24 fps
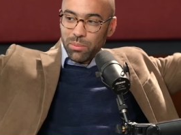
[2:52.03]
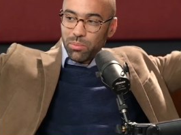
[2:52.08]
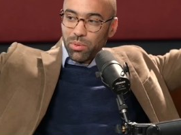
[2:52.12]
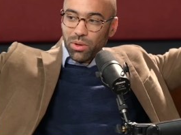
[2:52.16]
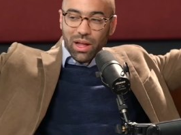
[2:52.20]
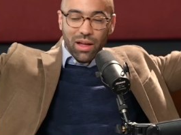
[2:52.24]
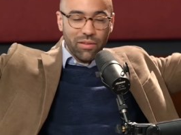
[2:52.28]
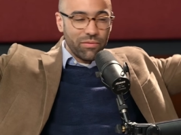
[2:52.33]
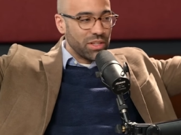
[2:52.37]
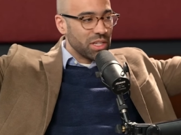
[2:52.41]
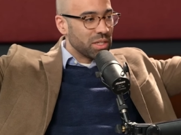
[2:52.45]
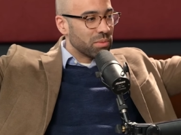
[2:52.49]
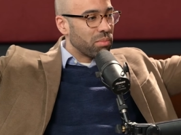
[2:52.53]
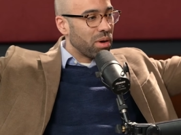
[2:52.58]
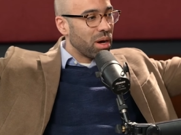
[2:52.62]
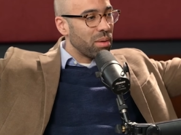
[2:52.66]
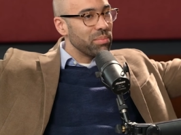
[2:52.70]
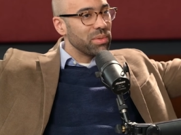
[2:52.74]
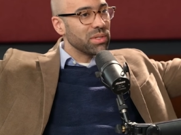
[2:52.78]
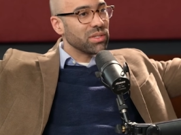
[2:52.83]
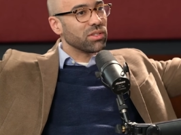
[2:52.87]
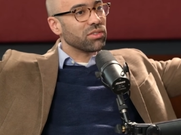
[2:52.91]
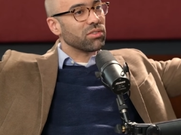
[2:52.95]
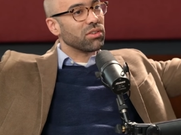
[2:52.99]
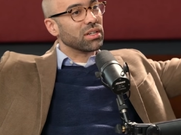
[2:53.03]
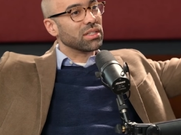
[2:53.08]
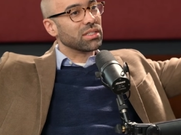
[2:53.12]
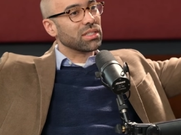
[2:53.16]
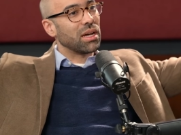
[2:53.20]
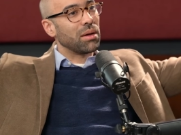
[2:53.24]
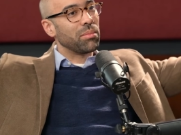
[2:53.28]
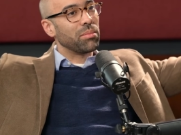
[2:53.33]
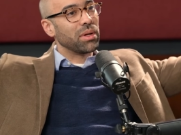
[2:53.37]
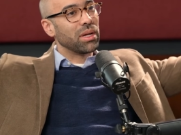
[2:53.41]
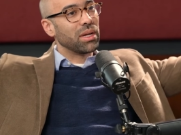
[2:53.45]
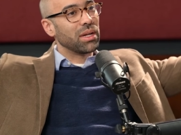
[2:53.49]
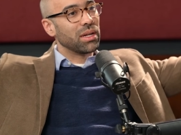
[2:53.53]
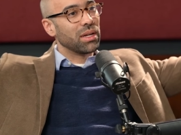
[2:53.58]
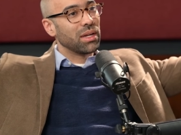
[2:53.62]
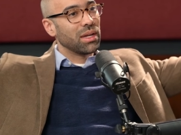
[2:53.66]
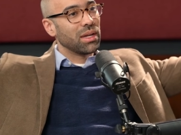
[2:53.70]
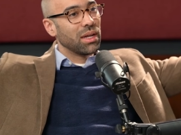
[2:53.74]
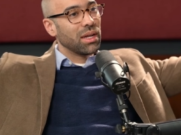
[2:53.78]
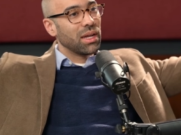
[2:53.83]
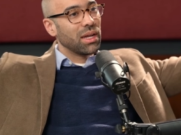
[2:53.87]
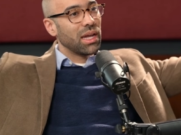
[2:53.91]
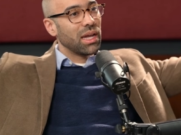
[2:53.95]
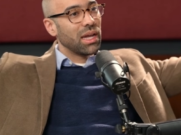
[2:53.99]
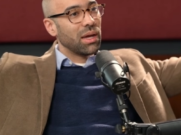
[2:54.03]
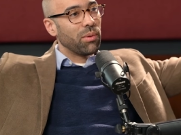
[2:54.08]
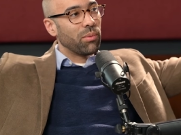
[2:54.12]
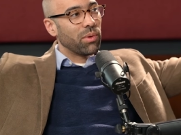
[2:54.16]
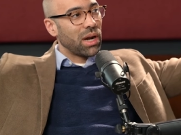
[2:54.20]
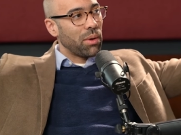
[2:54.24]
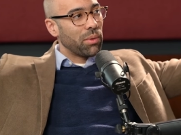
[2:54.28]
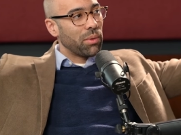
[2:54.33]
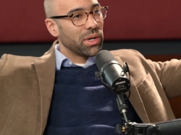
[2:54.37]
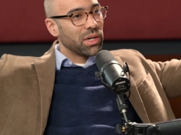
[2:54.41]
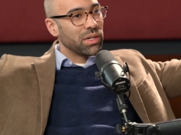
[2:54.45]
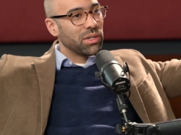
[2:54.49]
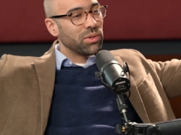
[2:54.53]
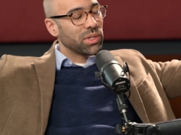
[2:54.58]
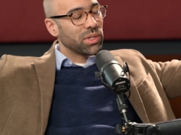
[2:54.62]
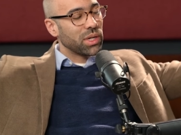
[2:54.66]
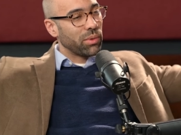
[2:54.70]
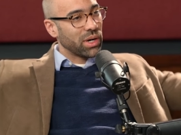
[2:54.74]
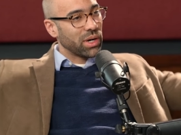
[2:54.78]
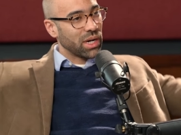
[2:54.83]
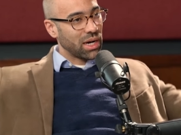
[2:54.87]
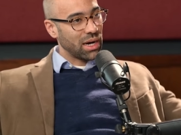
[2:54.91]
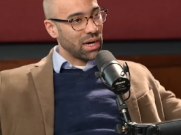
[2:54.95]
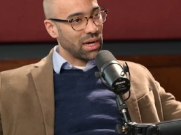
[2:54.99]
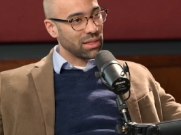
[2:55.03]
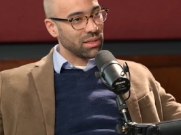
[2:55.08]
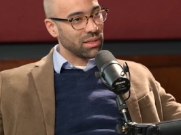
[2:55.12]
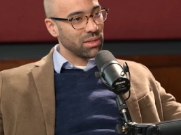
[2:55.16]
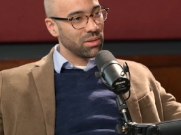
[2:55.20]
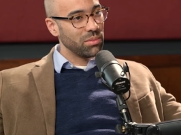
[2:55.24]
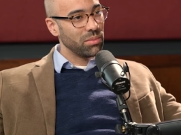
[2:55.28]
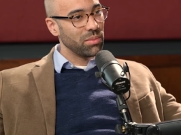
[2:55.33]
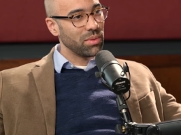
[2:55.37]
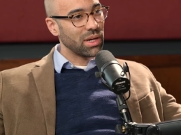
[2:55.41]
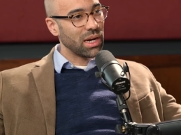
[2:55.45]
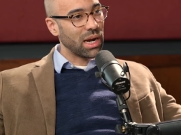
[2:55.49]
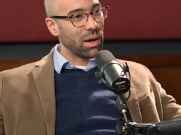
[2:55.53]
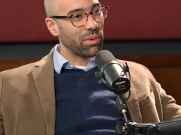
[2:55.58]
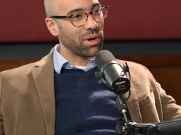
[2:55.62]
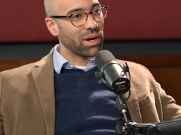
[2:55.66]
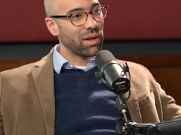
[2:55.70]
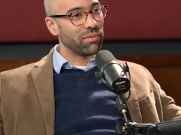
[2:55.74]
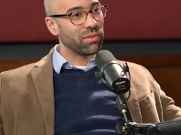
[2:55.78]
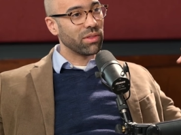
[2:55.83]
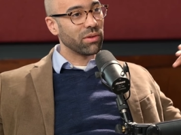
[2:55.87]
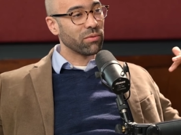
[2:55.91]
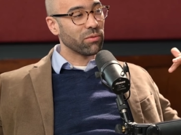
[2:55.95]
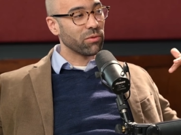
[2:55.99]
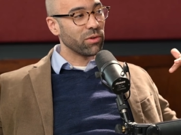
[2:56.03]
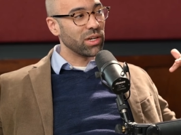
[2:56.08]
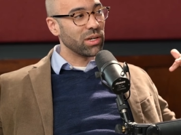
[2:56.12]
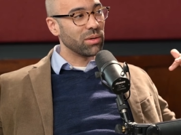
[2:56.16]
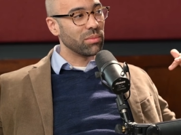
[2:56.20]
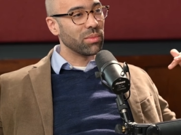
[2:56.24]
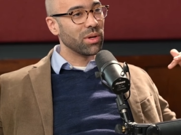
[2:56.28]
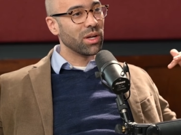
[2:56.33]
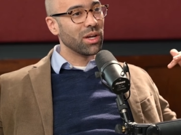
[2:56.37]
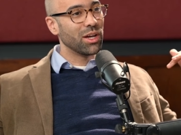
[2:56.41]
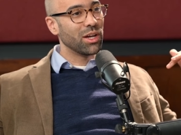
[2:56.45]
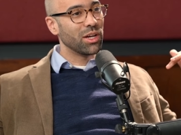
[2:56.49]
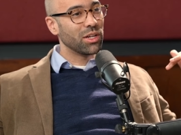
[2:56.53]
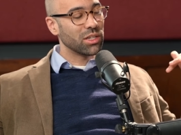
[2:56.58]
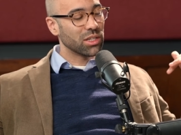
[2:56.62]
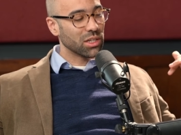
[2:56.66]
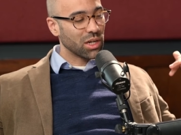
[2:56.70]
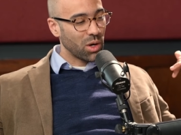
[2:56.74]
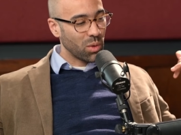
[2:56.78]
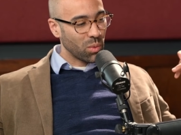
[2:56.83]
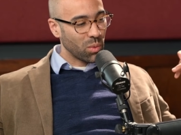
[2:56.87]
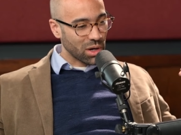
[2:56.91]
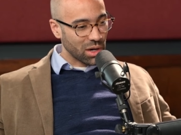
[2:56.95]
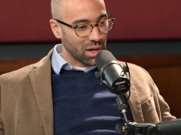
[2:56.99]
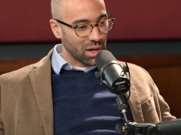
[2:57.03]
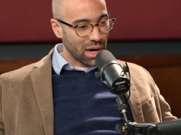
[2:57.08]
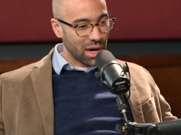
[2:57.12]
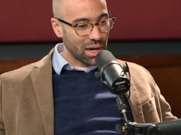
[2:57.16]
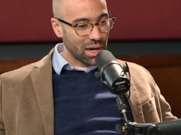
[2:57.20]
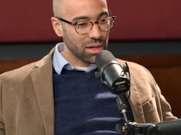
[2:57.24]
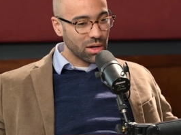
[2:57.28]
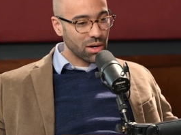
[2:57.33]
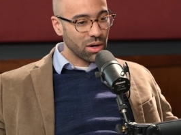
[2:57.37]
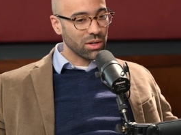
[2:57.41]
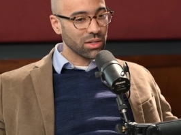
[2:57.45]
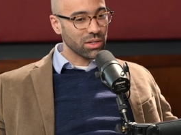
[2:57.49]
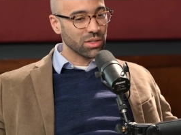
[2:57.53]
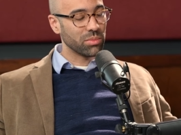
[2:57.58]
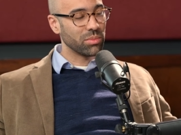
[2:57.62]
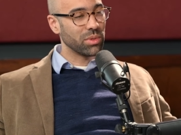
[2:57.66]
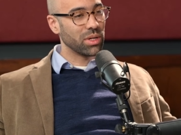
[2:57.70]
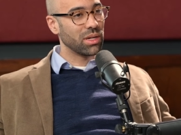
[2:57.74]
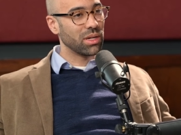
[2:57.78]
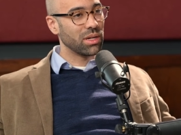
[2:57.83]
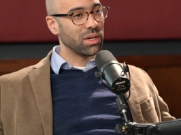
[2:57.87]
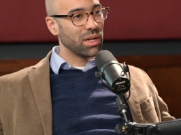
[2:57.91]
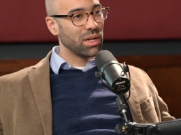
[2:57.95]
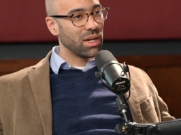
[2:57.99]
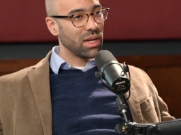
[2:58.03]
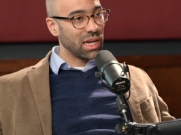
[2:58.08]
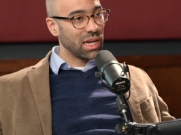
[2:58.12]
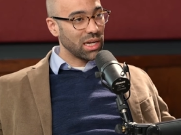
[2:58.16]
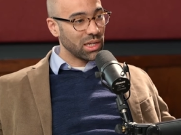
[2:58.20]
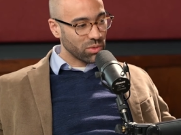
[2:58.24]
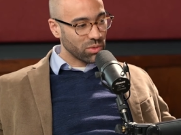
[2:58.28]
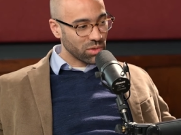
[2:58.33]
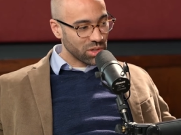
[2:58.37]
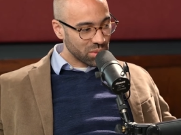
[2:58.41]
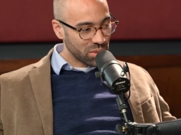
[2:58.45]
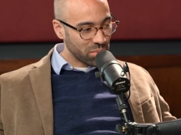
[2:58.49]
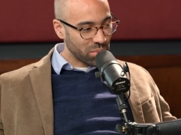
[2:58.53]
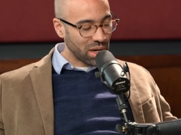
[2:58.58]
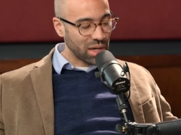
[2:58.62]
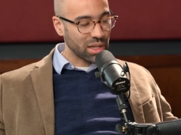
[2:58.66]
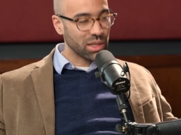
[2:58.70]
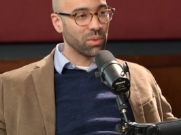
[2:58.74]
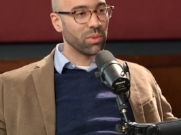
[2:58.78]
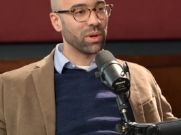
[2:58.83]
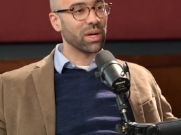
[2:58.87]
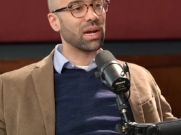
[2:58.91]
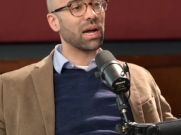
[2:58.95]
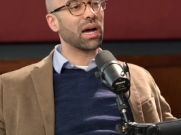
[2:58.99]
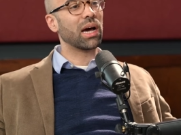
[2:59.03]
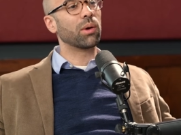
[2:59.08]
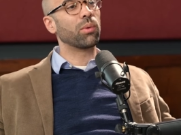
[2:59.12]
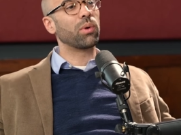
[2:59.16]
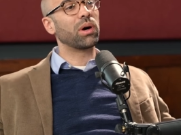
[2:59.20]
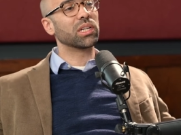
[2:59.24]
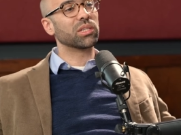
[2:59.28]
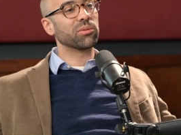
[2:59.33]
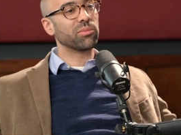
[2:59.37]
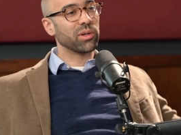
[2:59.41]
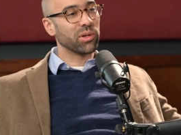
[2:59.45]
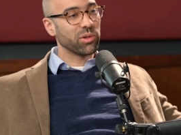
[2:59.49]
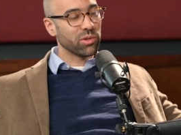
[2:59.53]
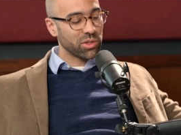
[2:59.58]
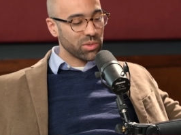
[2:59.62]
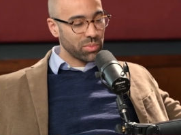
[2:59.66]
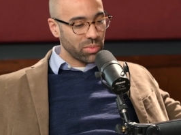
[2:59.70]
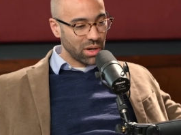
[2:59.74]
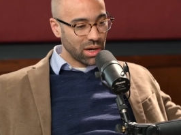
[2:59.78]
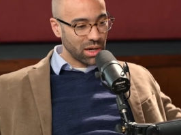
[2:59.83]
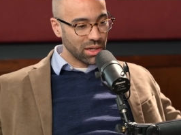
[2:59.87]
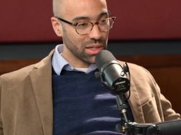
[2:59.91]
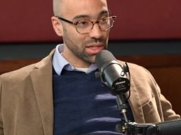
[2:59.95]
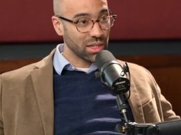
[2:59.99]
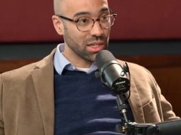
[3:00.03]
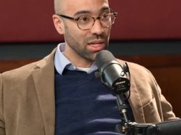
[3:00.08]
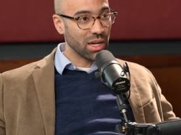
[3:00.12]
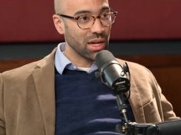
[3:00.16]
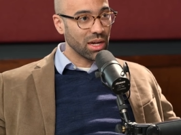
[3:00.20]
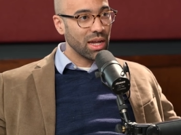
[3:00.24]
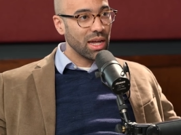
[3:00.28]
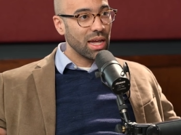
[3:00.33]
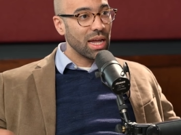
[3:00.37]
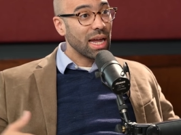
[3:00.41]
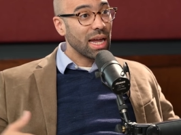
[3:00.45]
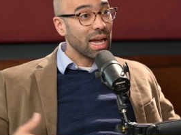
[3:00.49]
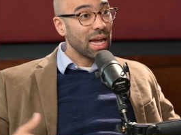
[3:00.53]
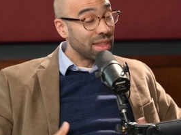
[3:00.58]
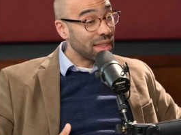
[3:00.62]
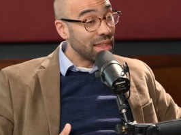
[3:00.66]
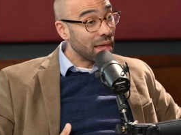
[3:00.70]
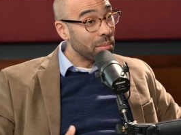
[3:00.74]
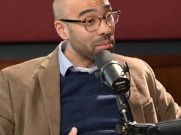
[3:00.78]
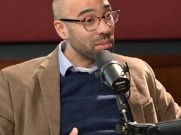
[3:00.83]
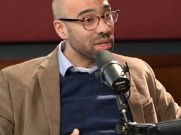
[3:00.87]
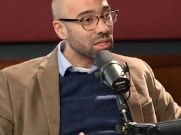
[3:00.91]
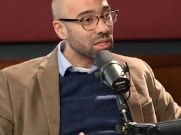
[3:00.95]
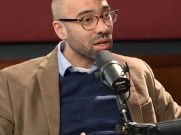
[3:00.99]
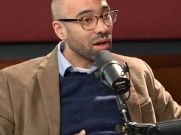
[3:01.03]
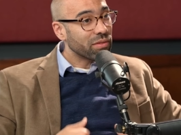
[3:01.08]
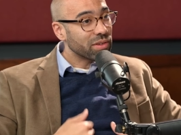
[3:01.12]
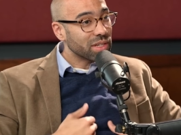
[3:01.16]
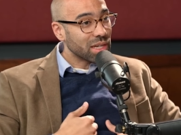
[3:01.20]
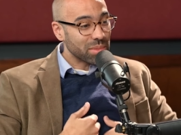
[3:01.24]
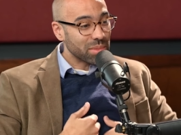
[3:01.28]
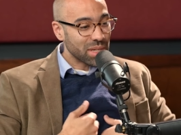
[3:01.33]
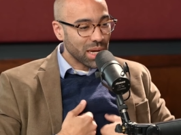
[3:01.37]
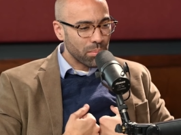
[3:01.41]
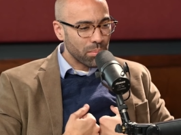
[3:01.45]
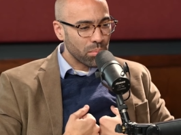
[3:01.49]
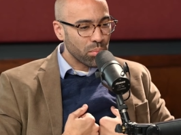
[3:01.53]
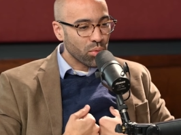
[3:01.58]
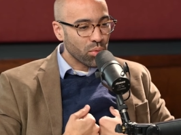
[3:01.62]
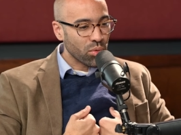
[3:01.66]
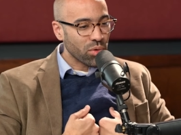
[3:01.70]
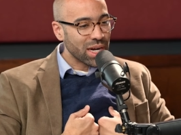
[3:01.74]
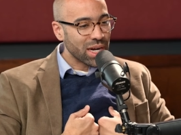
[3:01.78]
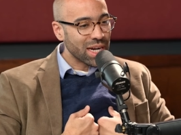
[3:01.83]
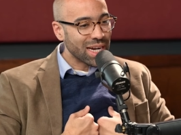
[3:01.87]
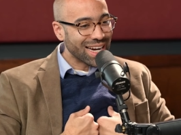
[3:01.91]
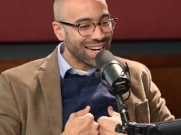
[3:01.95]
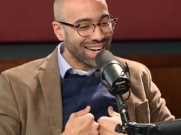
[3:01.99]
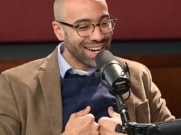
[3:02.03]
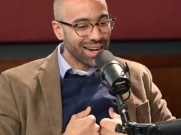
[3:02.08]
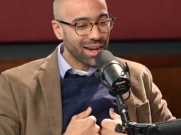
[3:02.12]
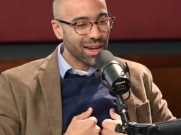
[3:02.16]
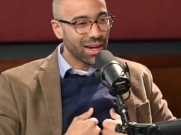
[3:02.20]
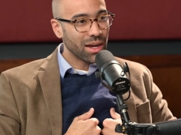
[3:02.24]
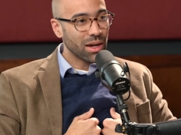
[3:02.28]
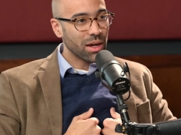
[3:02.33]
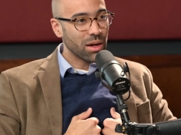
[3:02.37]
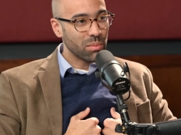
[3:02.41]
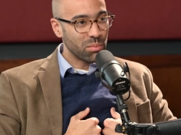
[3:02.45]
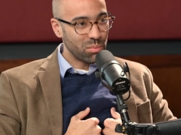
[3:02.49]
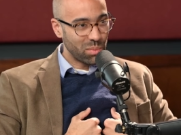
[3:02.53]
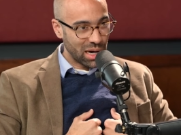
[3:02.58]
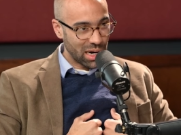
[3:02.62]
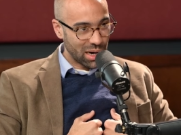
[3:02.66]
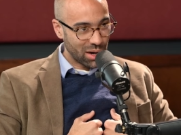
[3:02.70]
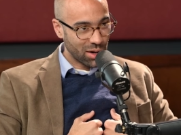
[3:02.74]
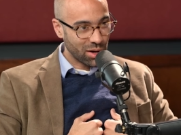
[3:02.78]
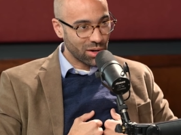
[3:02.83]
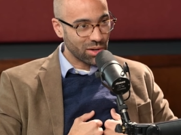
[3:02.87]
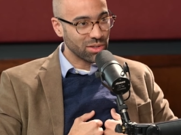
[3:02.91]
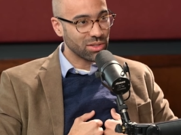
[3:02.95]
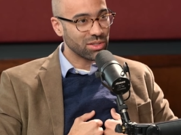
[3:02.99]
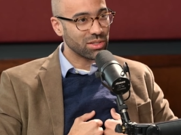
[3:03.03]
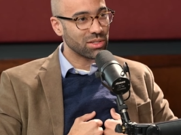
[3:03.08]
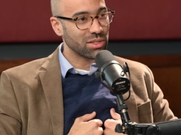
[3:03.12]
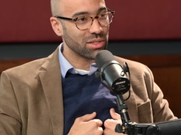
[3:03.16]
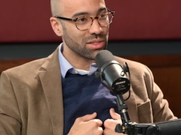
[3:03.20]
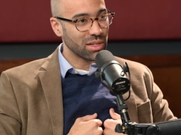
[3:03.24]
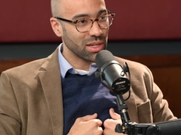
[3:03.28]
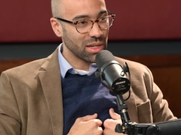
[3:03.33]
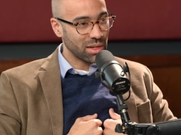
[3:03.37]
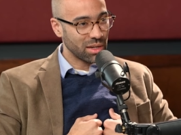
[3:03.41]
People have these puppet strings on me. And what I want to do is I want to cut them and I want to have the freedom to go where God calls me and to respond the way God wants me to respond. And that means oftentimes I bring my hurts